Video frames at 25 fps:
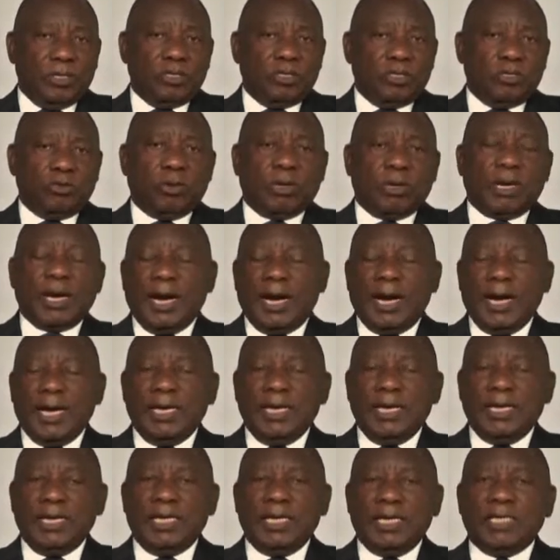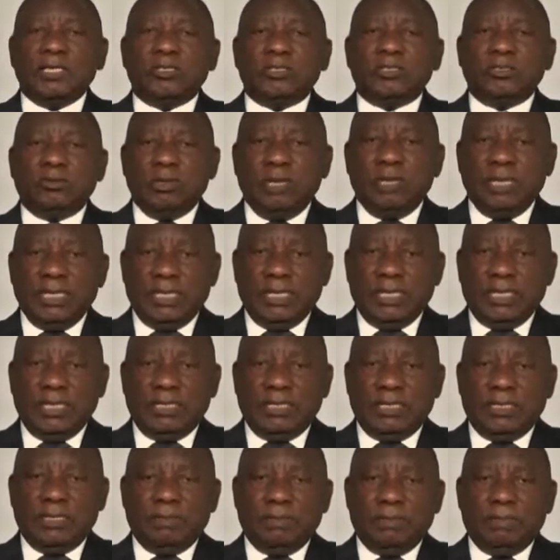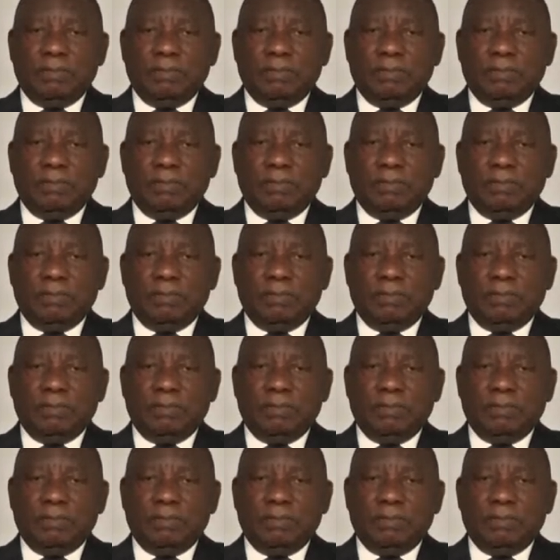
to guide, and to lead.